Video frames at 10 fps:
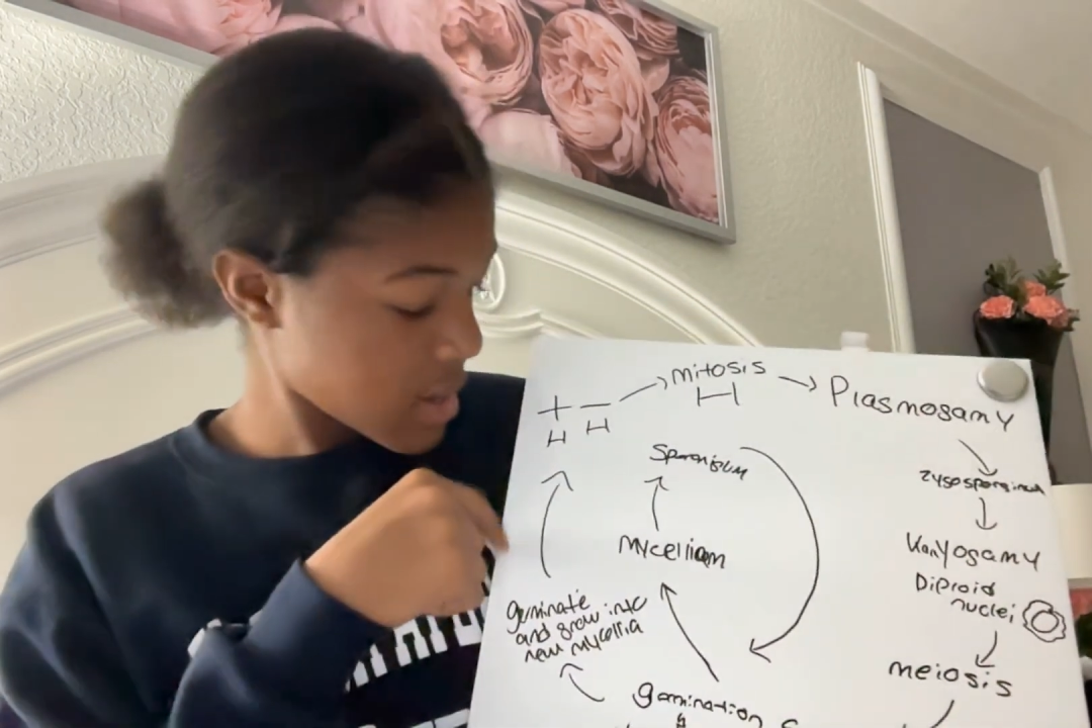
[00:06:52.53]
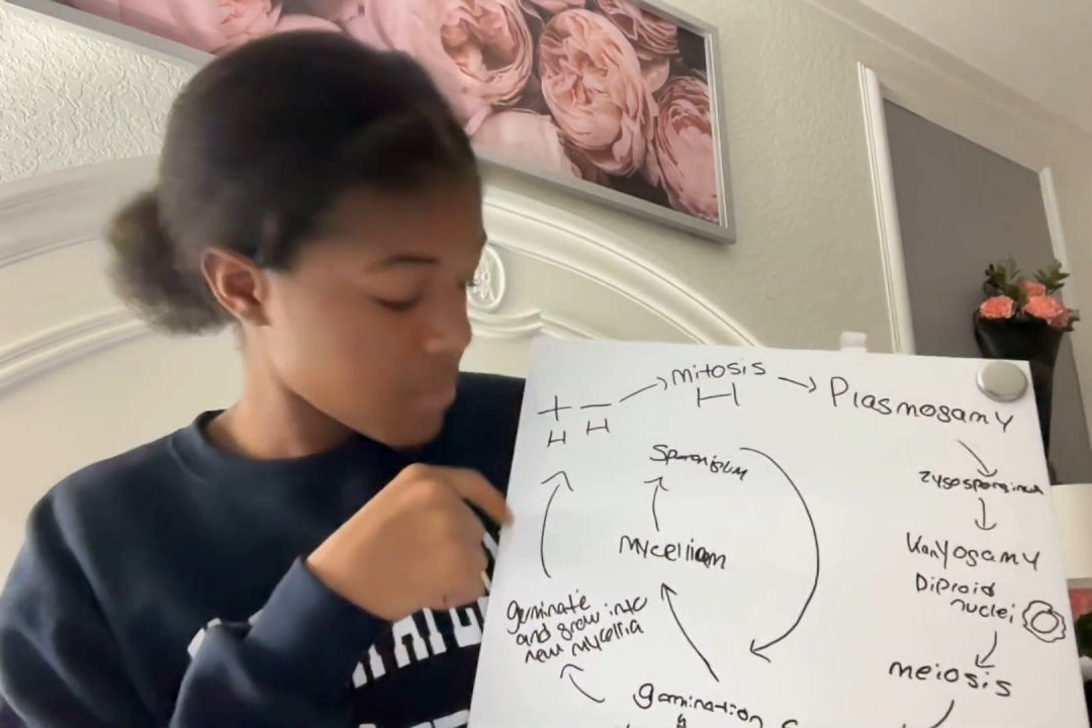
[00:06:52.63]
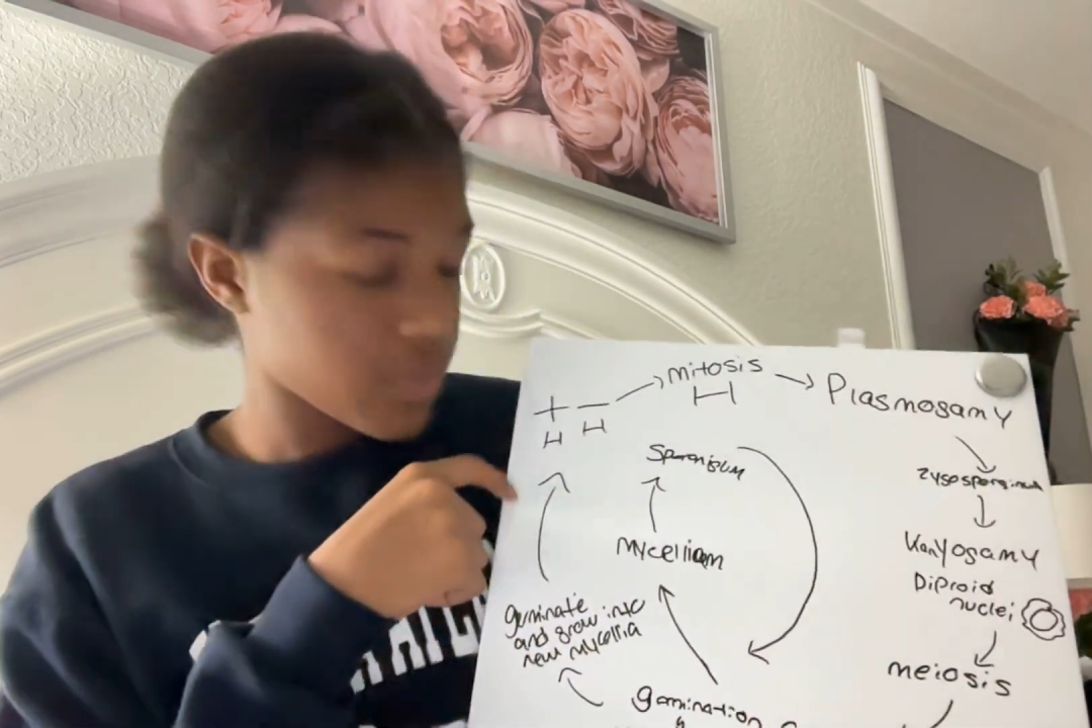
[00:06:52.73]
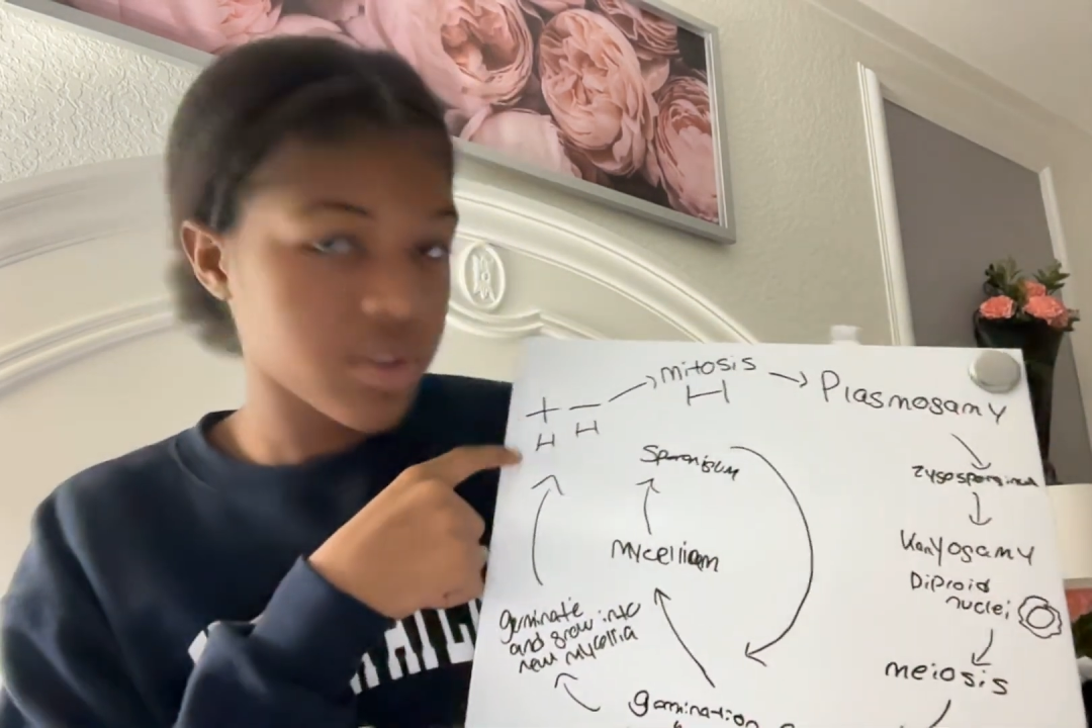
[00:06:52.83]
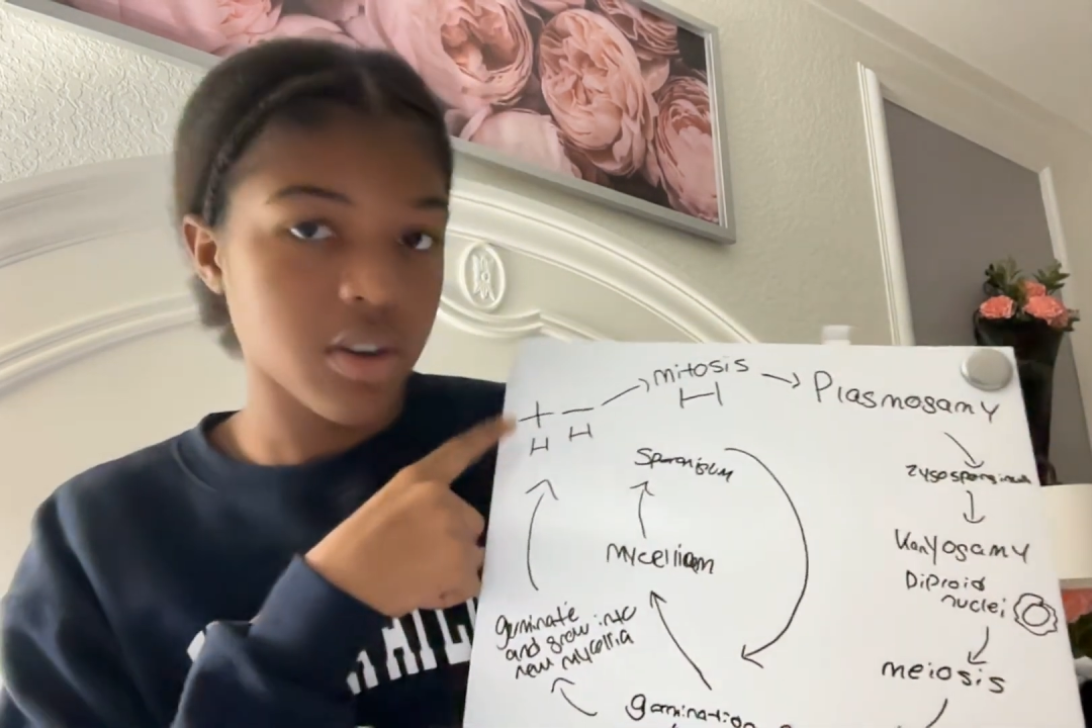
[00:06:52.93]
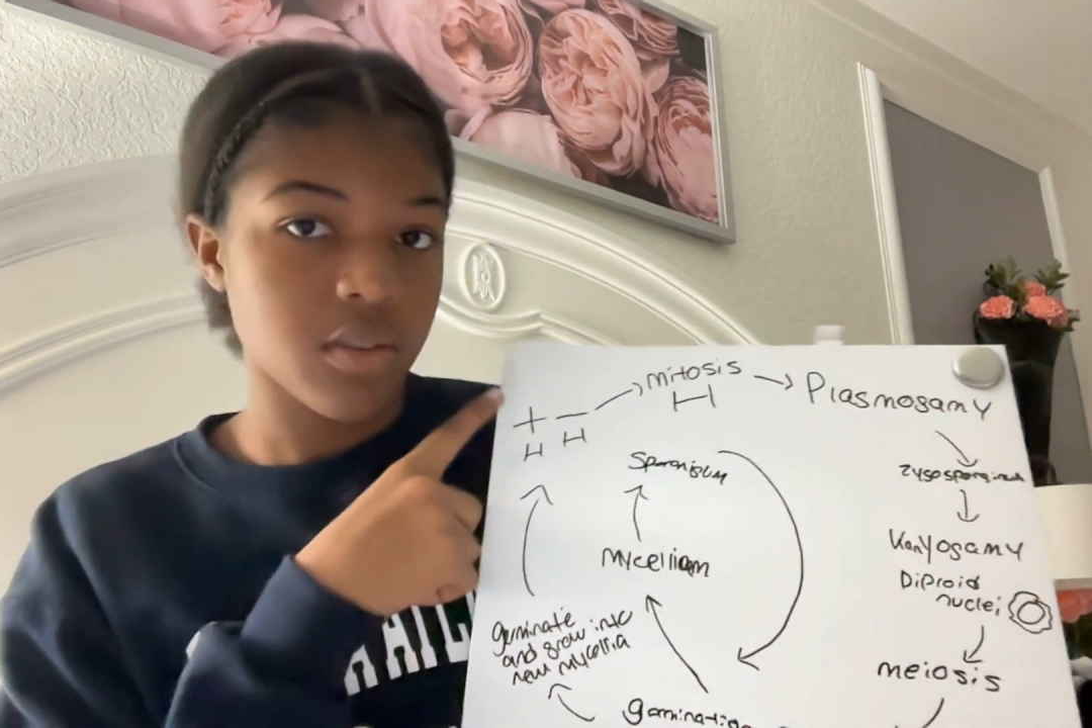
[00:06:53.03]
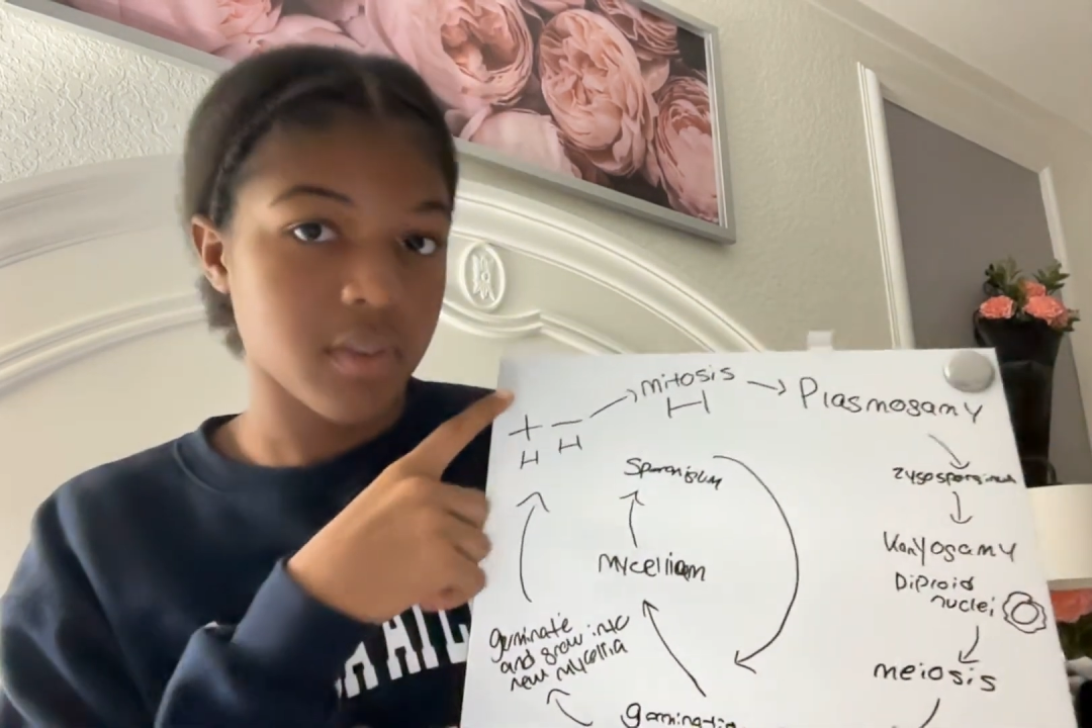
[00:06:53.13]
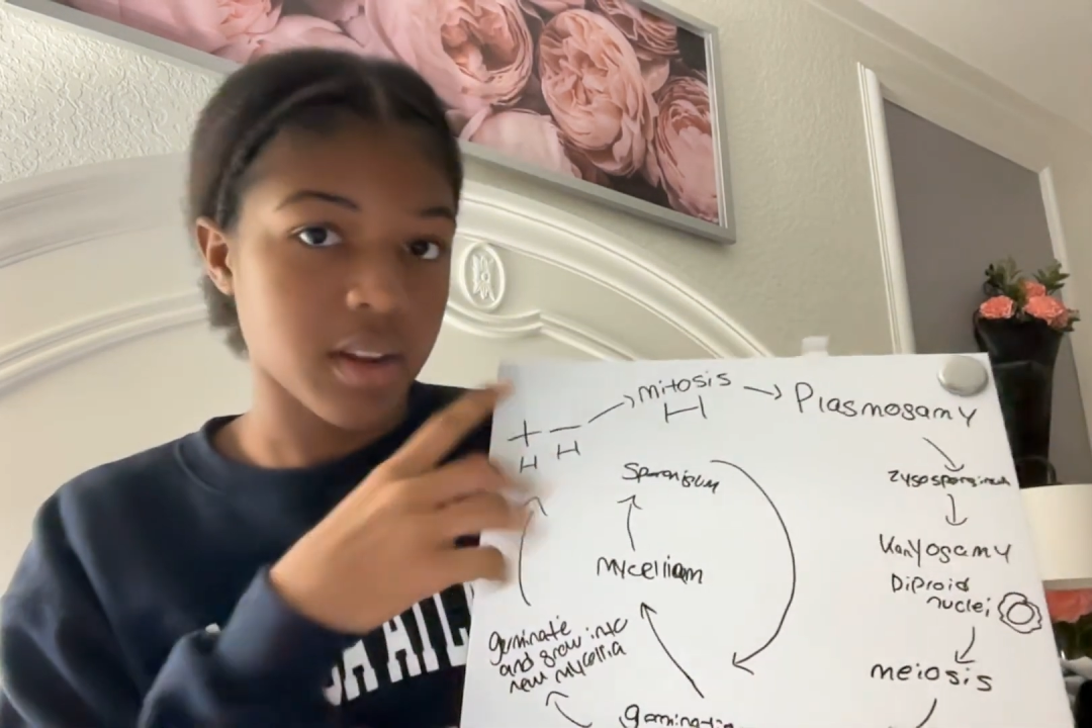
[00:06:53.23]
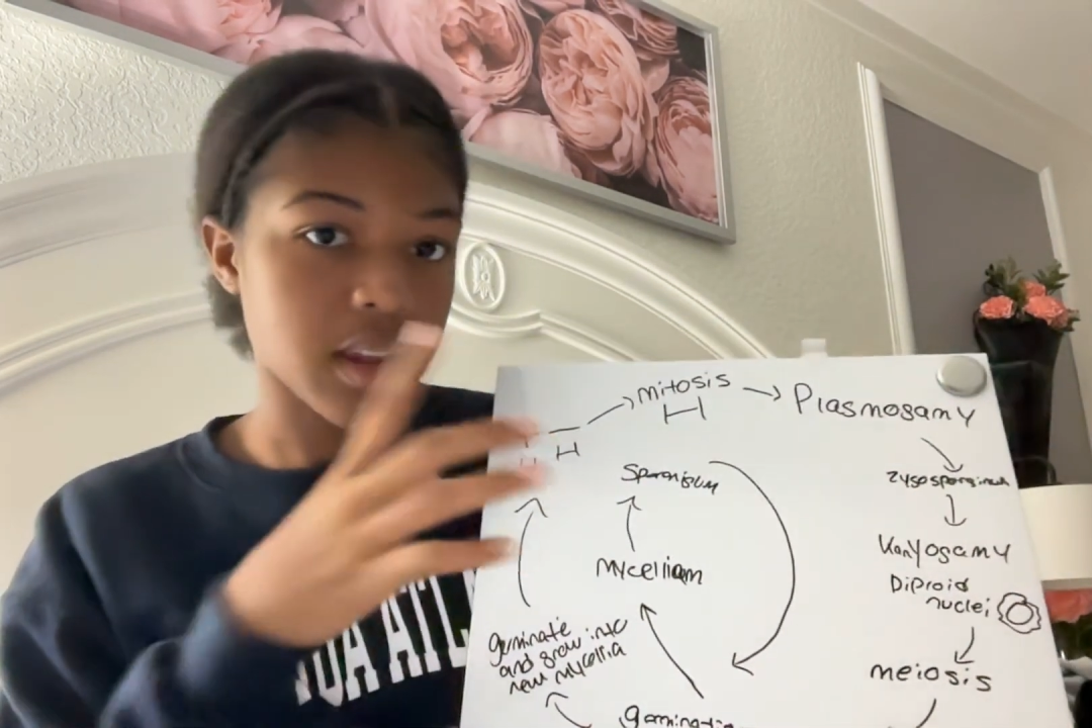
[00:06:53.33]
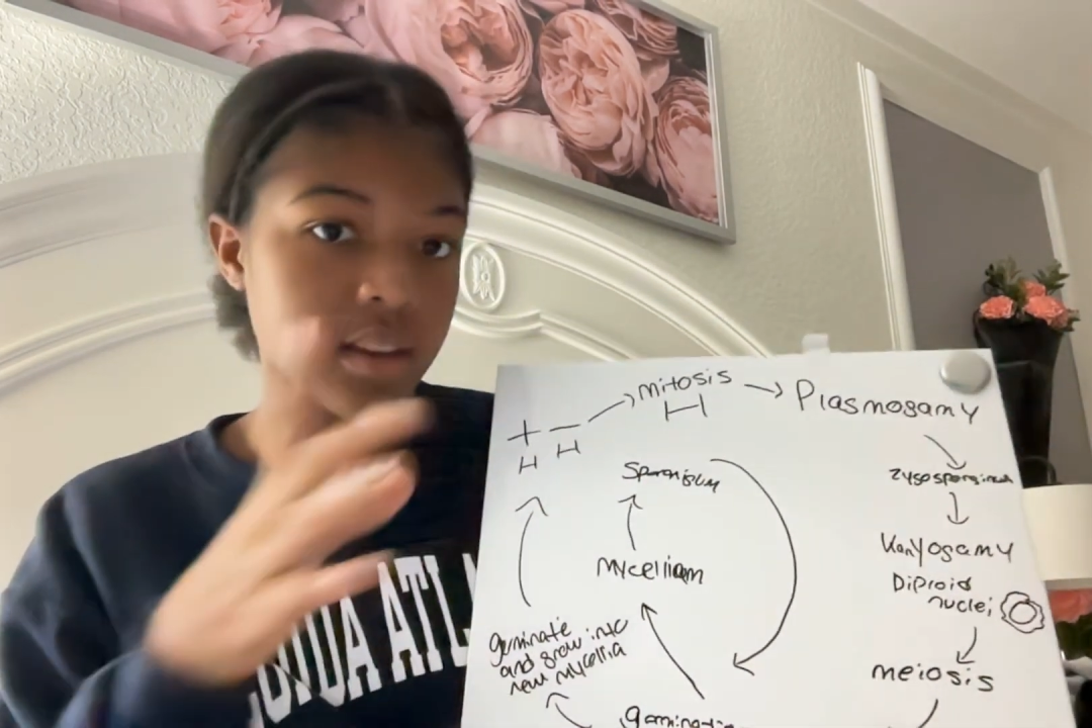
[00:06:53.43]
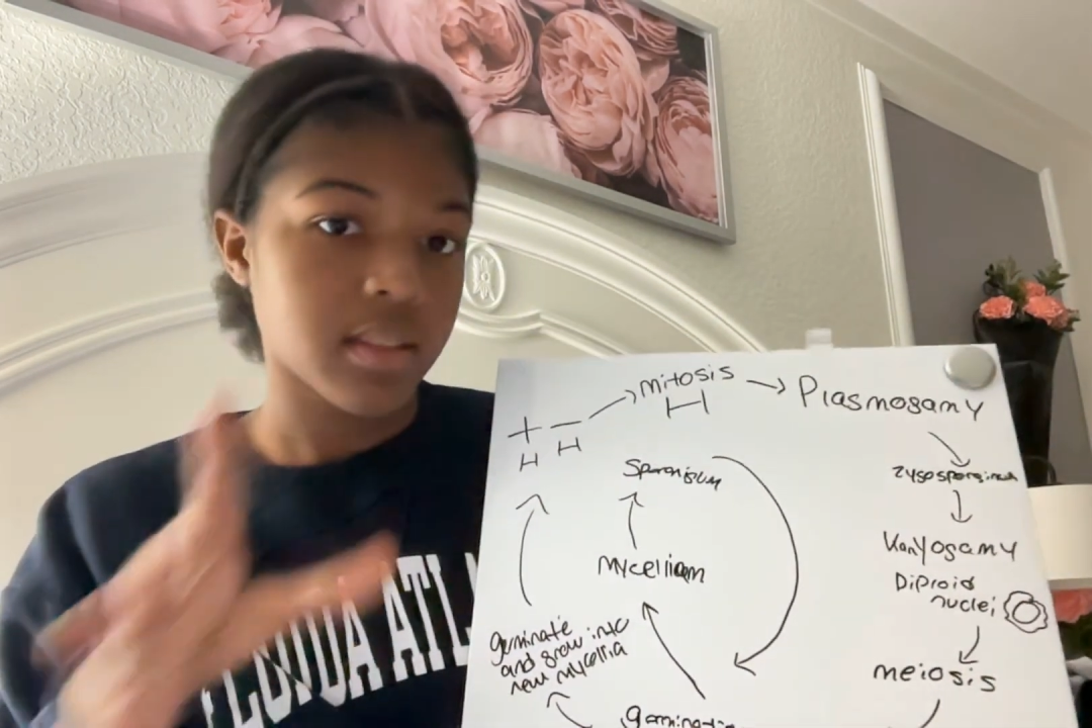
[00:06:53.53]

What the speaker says: we start over again.